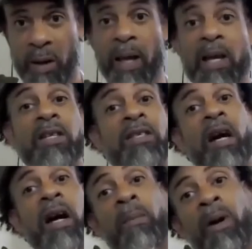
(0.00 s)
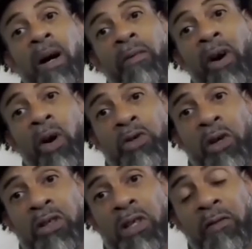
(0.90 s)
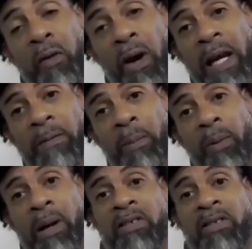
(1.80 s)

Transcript: Some of those are just framed prints.